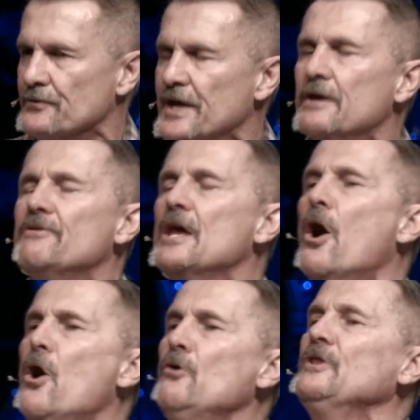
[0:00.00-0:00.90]
The
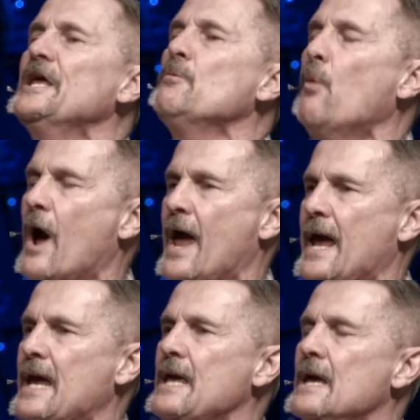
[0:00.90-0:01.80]
only
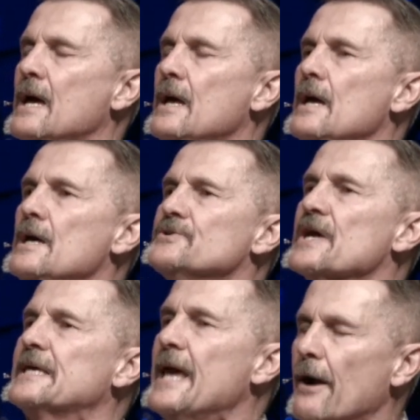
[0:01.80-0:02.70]
way to
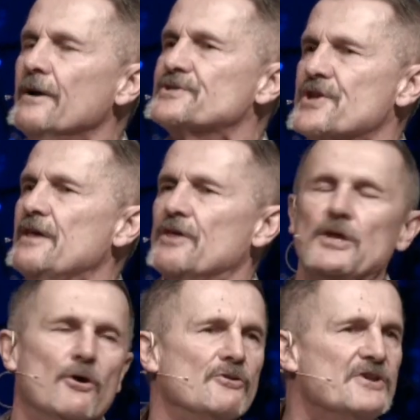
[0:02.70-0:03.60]
guarantee that
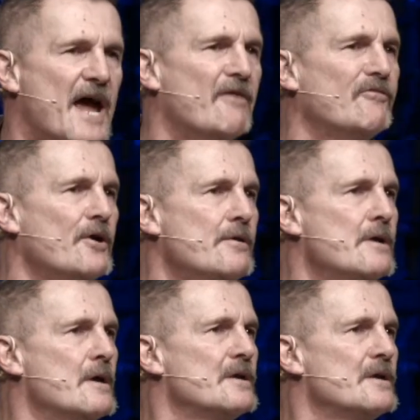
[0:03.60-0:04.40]
you'll never